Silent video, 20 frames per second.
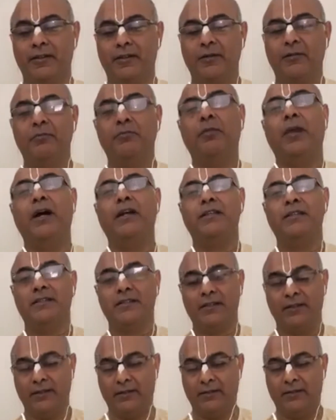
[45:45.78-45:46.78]

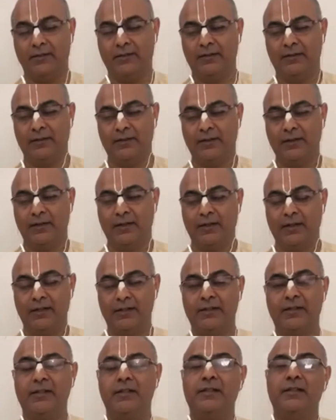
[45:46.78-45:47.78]
master. And
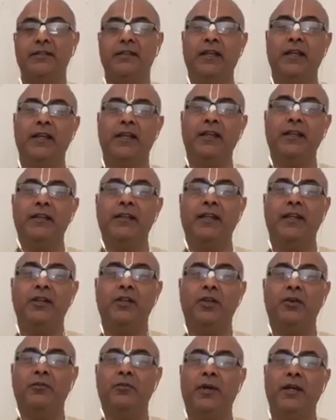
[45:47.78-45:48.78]
she's saying that
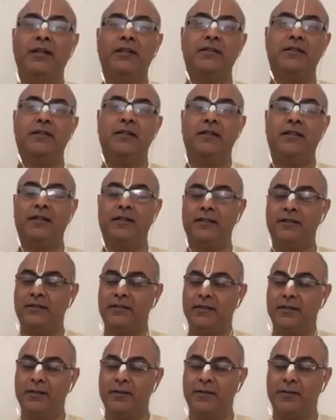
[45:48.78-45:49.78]
your master is,
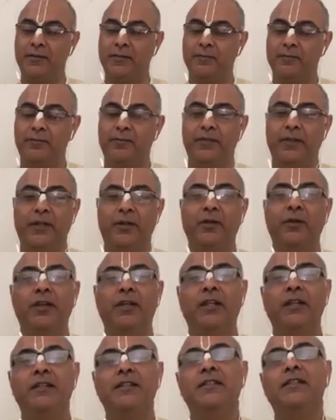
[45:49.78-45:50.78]

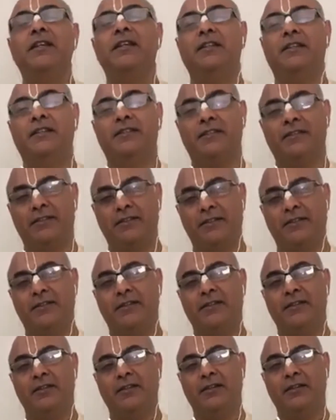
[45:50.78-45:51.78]
he cheats.
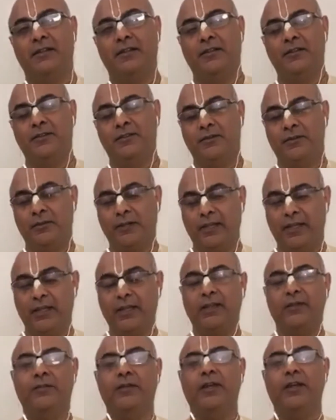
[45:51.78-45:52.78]
So
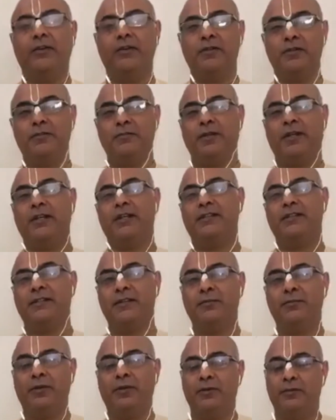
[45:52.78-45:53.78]
again, we are going to make it
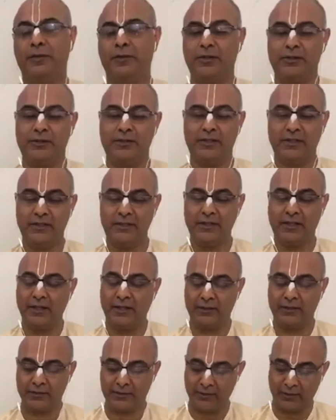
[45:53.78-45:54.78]
simpler because these are
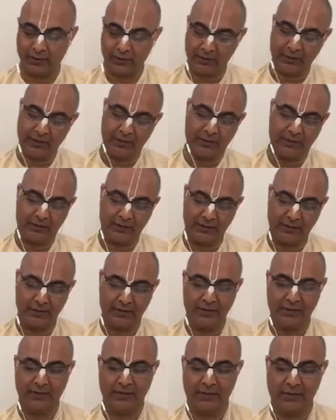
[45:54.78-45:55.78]
exalted
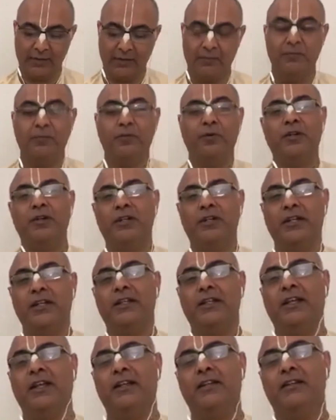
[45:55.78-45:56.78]
poetry
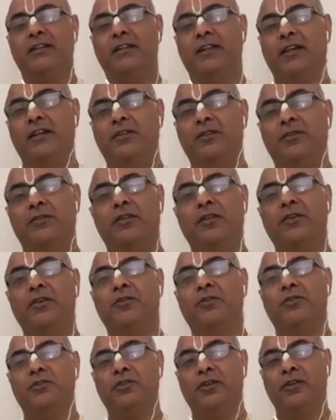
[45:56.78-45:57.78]
that Shukdev
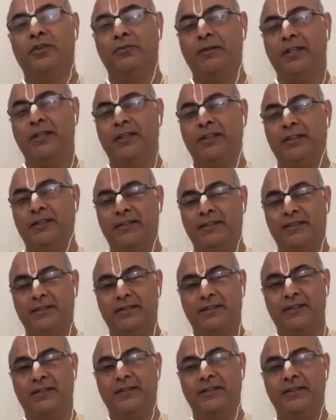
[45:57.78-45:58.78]
Goswami
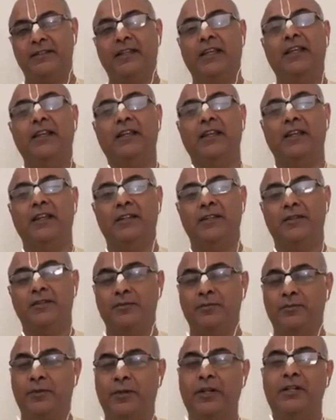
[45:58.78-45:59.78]
is singing to
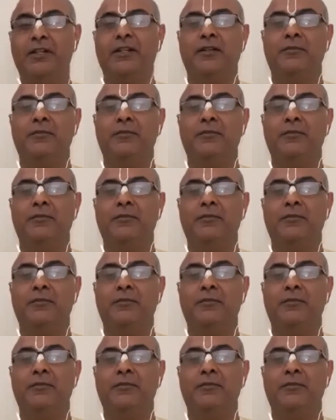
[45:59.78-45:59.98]
Parikshit